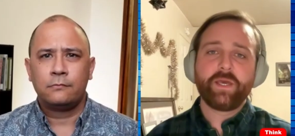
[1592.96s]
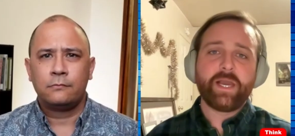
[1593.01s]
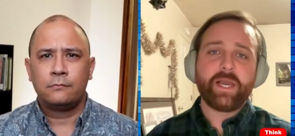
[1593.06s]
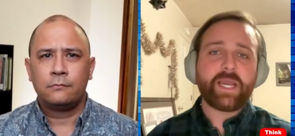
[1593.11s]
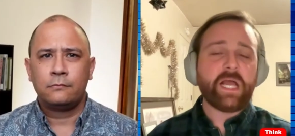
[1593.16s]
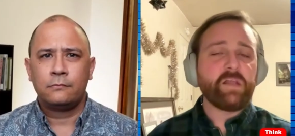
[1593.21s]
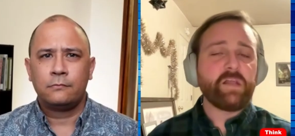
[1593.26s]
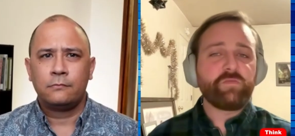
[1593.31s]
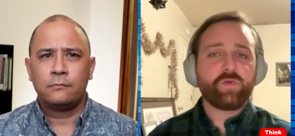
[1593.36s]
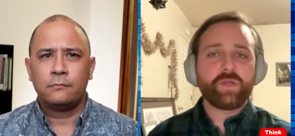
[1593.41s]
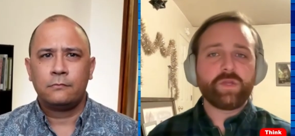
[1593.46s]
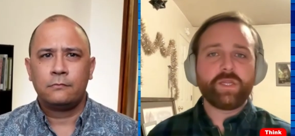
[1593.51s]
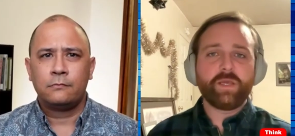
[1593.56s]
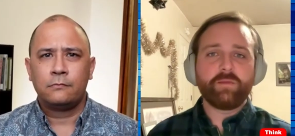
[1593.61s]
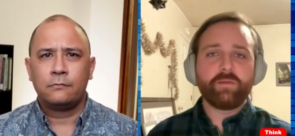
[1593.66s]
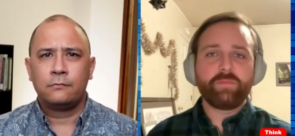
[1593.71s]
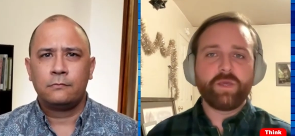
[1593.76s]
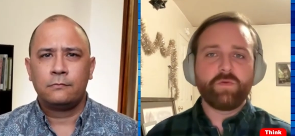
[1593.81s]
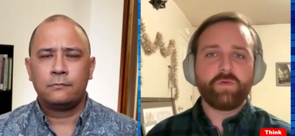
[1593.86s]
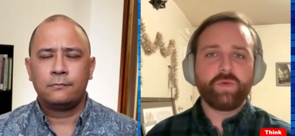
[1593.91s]
Speaker 1: at california
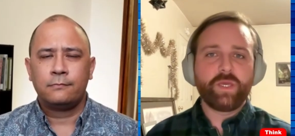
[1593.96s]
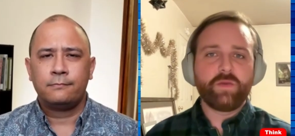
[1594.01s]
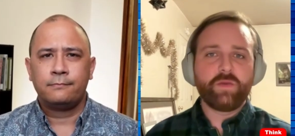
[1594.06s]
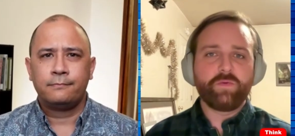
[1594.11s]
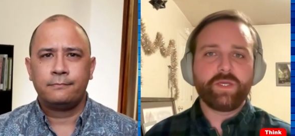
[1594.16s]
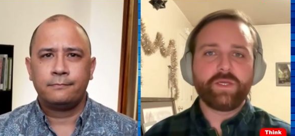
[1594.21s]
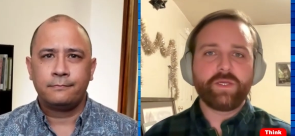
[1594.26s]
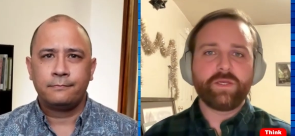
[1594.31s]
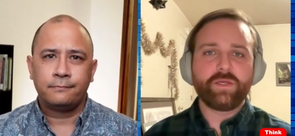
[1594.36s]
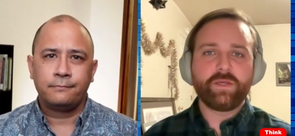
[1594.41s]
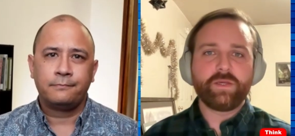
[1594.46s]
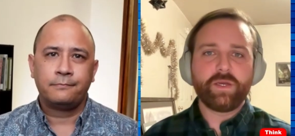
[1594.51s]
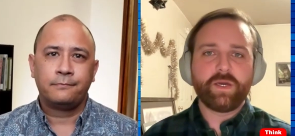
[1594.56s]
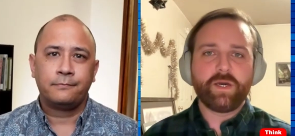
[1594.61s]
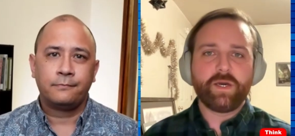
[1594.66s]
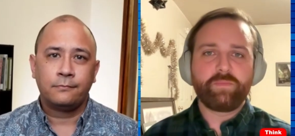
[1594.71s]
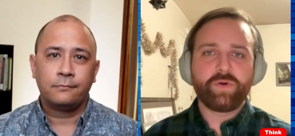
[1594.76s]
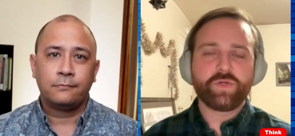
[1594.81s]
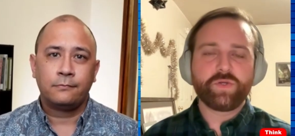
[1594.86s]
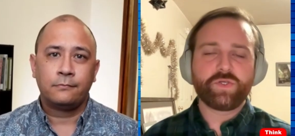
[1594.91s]
YIMBY we we uh,
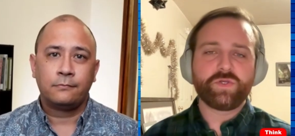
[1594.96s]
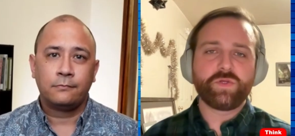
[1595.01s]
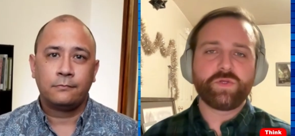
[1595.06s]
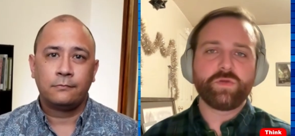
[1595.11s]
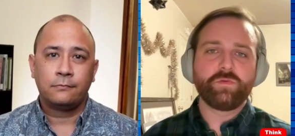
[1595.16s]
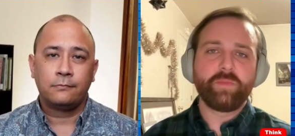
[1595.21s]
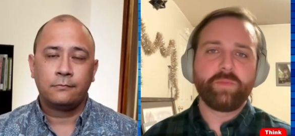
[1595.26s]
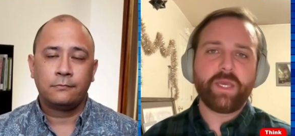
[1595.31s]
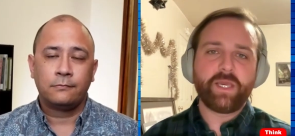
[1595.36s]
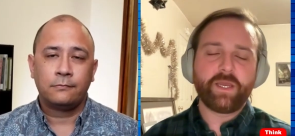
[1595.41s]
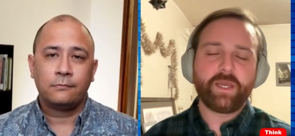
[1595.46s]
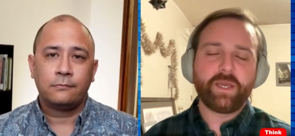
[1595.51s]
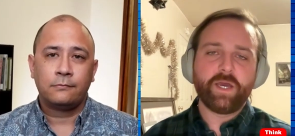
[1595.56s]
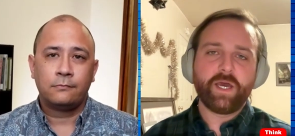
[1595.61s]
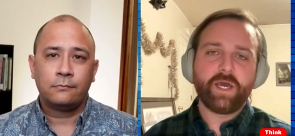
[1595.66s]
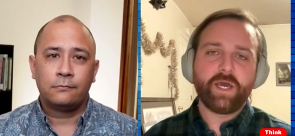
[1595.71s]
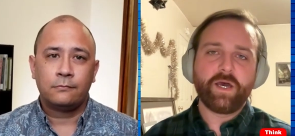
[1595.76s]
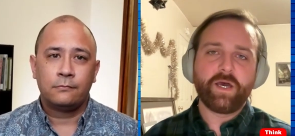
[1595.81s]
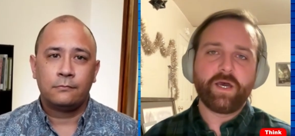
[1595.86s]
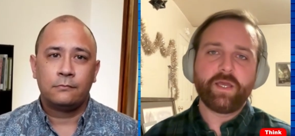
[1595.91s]
push to make
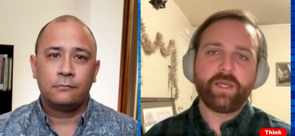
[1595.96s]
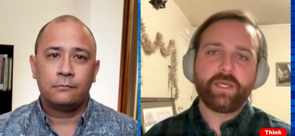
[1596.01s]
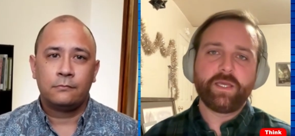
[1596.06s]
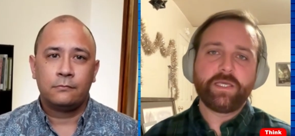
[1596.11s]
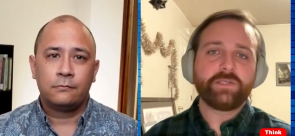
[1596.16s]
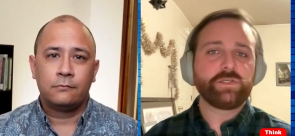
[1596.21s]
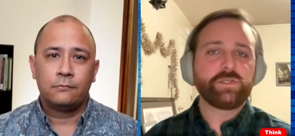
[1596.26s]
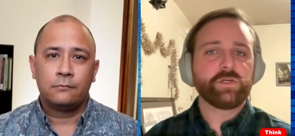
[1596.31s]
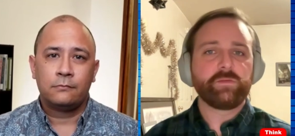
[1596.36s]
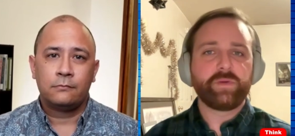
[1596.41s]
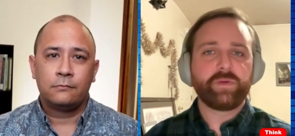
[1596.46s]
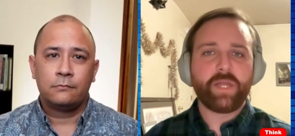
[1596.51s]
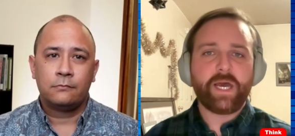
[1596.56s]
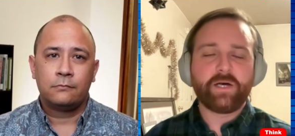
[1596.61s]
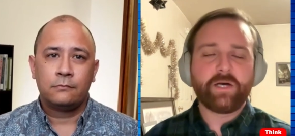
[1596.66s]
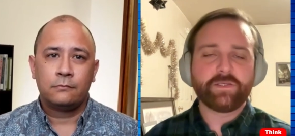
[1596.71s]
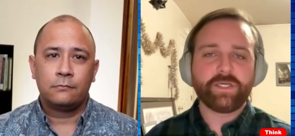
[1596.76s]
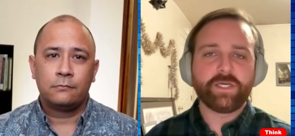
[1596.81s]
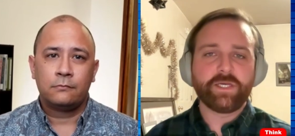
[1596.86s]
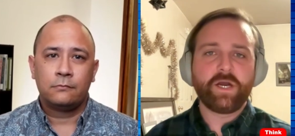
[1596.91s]
uh, it, easier to build
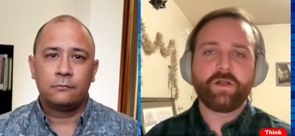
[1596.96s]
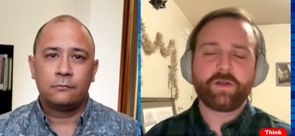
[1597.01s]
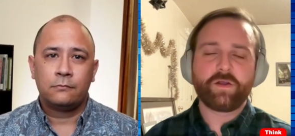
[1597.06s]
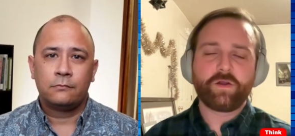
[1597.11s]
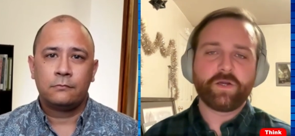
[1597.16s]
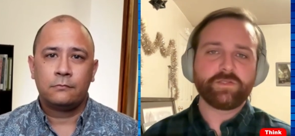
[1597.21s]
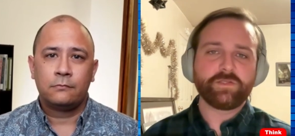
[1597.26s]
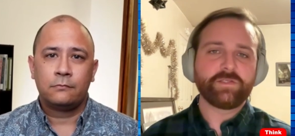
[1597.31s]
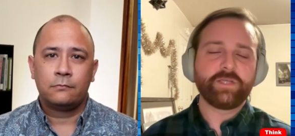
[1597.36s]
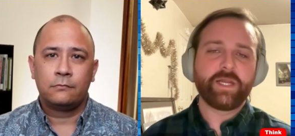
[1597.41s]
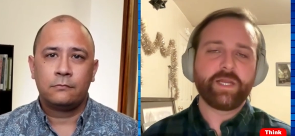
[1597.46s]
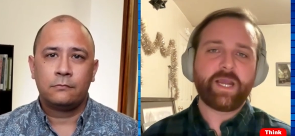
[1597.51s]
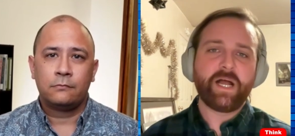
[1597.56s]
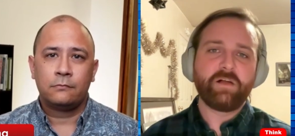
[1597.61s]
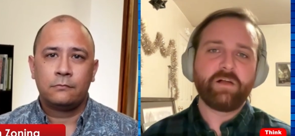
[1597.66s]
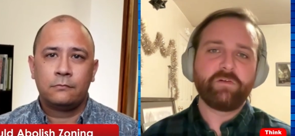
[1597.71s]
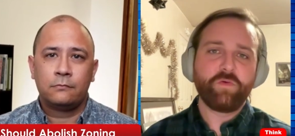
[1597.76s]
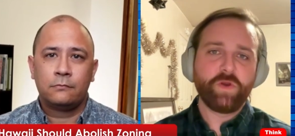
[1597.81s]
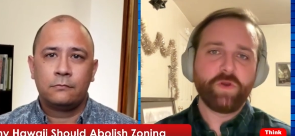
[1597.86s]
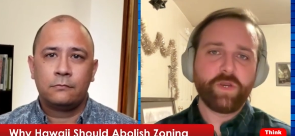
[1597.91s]
housing all across the state of
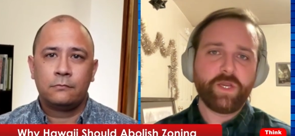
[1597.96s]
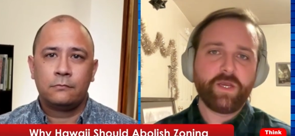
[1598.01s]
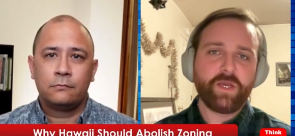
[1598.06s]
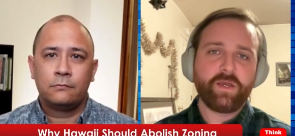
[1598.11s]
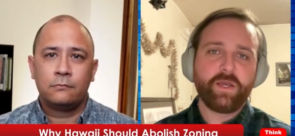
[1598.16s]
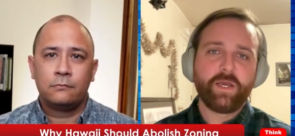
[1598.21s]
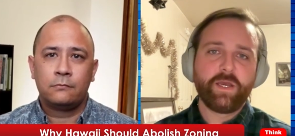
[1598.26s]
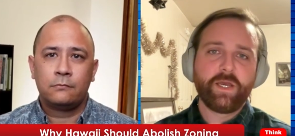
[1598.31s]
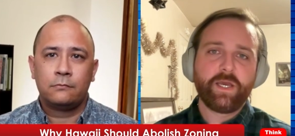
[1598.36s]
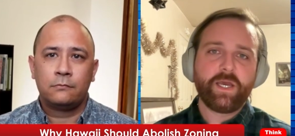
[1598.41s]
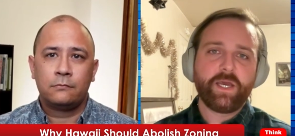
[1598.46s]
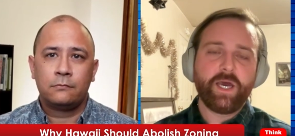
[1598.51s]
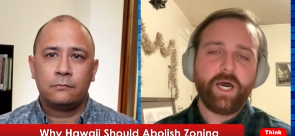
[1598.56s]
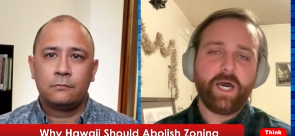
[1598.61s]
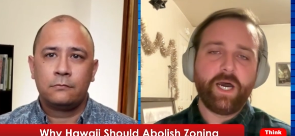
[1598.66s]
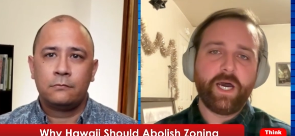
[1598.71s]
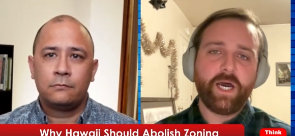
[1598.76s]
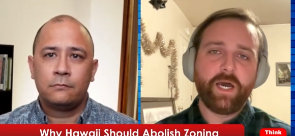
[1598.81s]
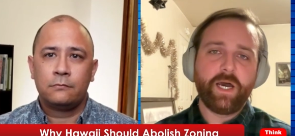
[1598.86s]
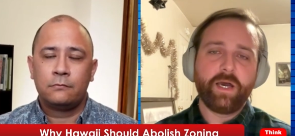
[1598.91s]
california
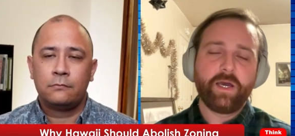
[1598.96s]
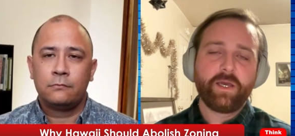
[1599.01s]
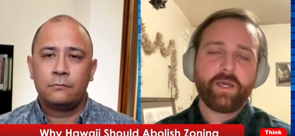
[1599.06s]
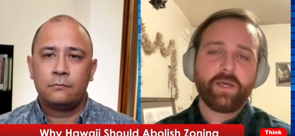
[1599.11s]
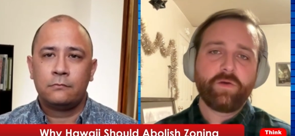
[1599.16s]
uh,